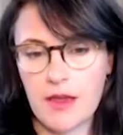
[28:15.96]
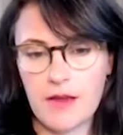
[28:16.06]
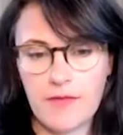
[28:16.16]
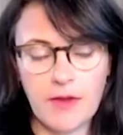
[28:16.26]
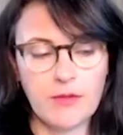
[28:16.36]

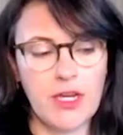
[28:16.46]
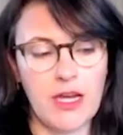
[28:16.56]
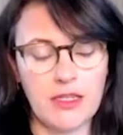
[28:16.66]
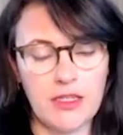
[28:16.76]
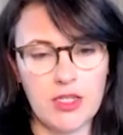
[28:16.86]
film
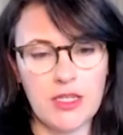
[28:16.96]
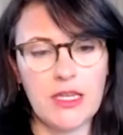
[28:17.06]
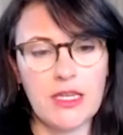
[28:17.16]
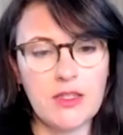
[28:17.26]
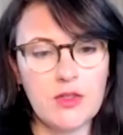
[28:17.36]
challenge
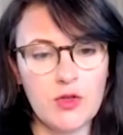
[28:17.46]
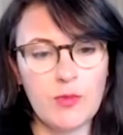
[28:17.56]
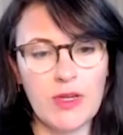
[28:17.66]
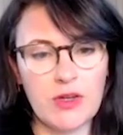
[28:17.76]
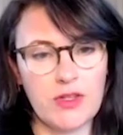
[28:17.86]
is to
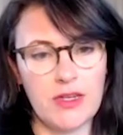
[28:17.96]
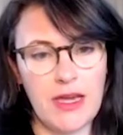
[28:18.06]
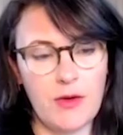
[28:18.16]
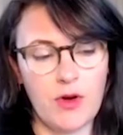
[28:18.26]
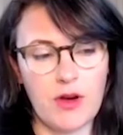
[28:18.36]
build a
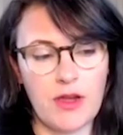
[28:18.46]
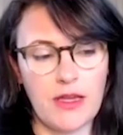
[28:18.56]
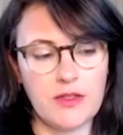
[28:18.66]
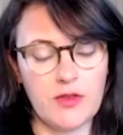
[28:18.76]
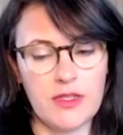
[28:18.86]
network.
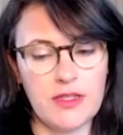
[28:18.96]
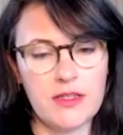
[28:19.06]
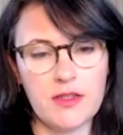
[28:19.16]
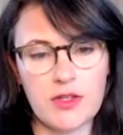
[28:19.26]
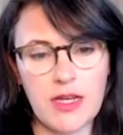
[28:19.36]
And so this
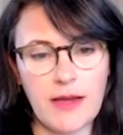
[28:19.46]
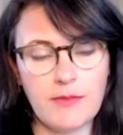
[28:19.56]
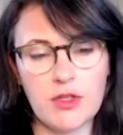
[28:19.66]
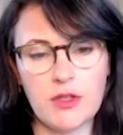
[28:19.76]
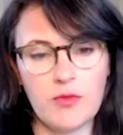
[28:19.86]
is your
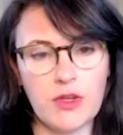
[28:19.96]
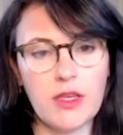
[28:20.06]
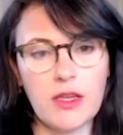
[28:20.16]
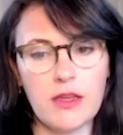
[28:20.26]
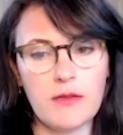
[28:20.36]
time to
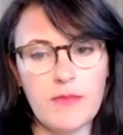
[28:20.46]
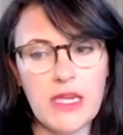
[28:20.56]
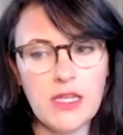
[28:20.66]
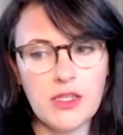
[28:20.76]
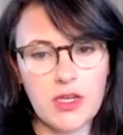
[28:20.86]
really
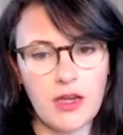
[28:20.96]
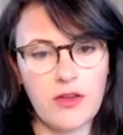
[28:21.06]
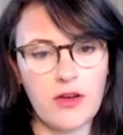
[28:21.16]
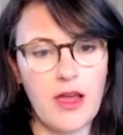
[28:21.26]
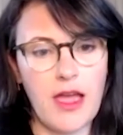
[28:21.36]
meet each
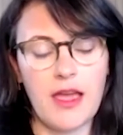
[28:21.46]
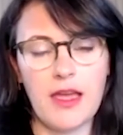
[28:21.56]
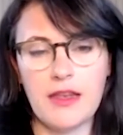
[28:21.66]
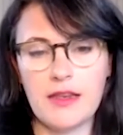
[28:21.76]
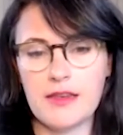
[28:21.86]
other
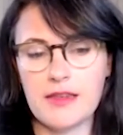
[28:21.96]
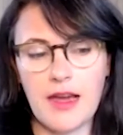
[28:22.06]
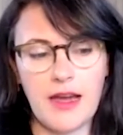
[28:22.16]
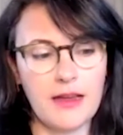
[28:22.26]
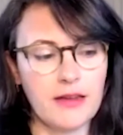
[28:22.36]
and
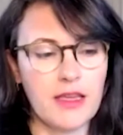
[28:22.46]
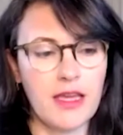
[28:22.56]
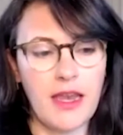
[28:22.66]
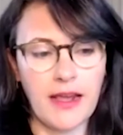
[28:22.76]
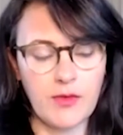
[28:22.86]

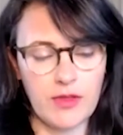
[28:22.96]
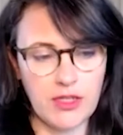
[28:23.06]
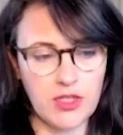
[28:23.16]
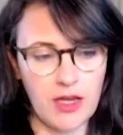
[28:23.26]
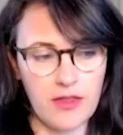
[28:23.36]
connect with
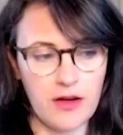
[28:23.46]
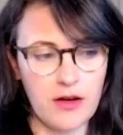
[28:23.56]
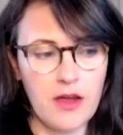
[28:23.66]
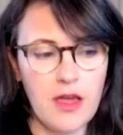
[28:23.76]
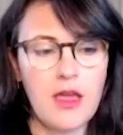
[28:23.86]
each
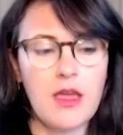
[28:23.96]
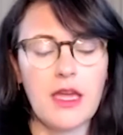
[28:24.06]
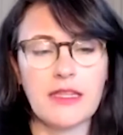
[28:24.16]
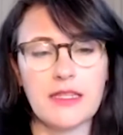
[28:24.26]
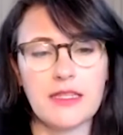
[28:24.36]
other.
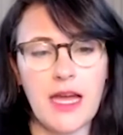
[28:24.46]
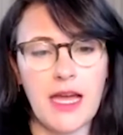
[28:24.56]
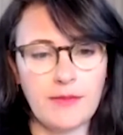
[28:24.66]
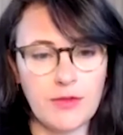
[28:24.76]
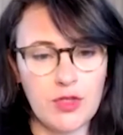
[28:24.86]
It's a
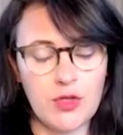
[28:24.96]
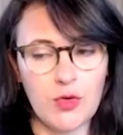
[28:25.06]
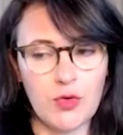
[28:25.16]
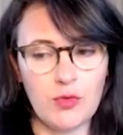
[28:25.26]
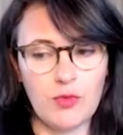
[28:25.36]
time
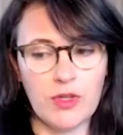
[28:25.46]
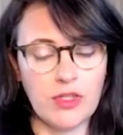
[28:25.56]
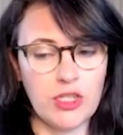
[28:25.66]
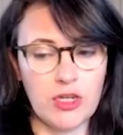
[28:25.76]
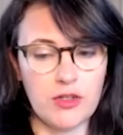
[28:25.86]
to really
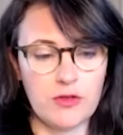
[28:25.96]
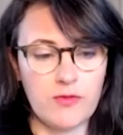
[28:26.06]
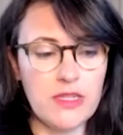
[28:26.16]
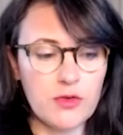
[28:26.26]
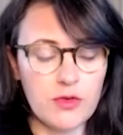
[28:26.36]
share your
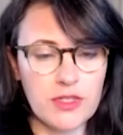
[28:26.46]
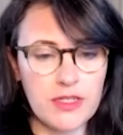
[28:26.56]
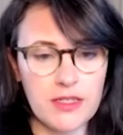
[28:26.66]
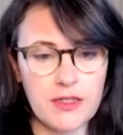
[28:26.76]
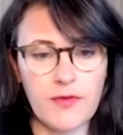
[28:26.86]

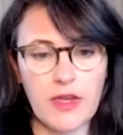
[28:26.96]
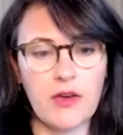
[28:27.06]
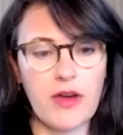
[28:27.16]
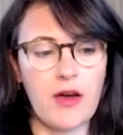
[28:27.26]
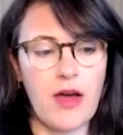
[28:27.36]
resources,
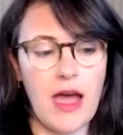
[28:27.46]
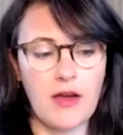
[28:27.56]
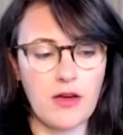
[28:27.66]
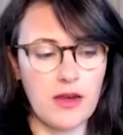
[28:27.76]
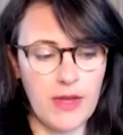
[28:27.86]
figure out how
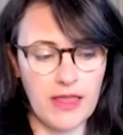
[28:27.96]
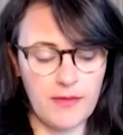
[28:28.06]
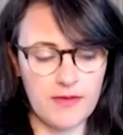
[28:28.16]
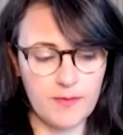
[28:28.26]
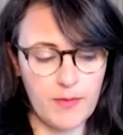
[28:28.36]
you're going to make
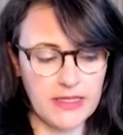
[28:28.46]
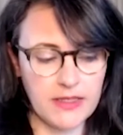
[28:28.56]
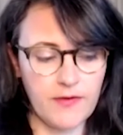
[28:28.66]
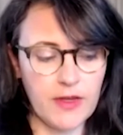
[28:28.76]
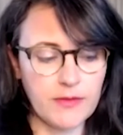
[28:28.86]
this
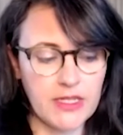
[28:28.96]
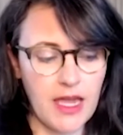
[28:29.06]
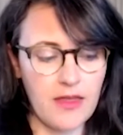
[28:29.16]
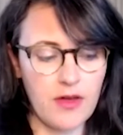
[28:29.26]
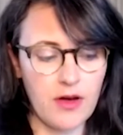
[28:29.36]
best film
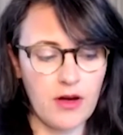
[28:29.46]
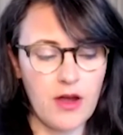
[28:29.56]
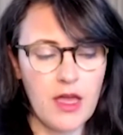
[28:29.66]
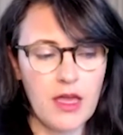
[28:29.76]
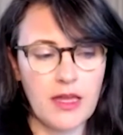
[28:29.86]
together.
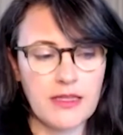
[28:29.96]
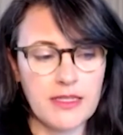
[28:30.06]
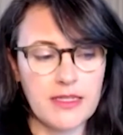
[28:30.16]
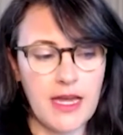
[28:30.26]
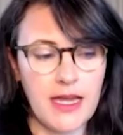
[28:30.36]
It's a
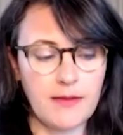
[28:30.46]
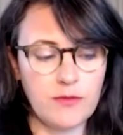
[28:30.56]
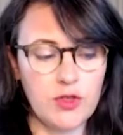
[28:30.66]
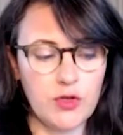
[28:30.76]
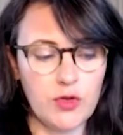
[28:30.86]
time
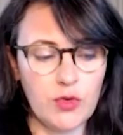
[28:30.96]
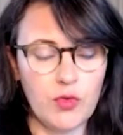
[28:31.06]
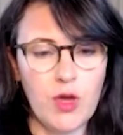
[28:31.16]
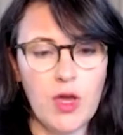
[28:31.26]
to